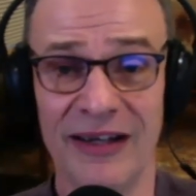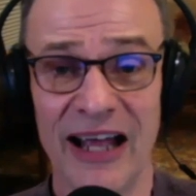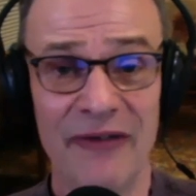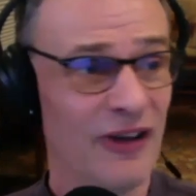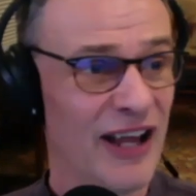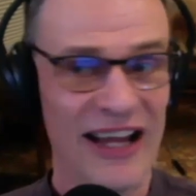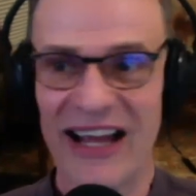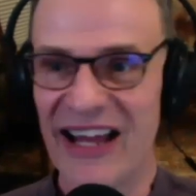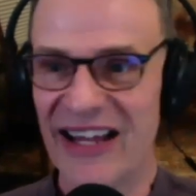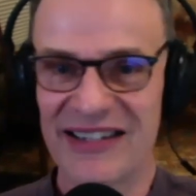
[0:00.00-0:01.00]
I feel like
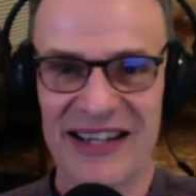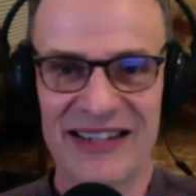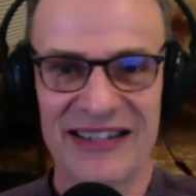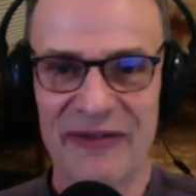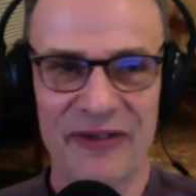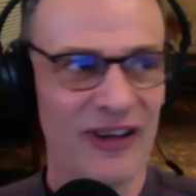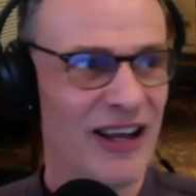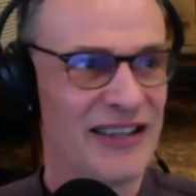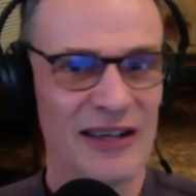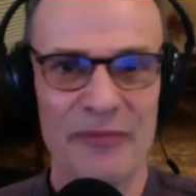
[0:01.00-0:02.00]
I exist. I feel
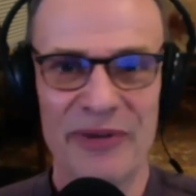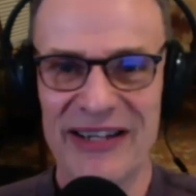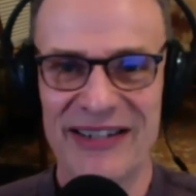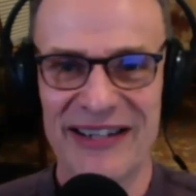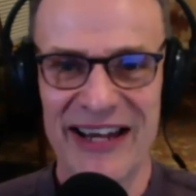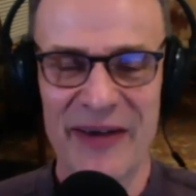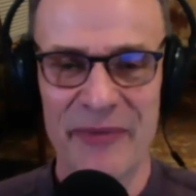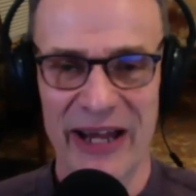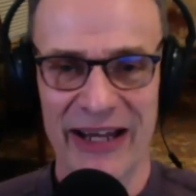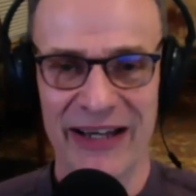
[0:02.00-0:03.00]
like somebody's seeing me.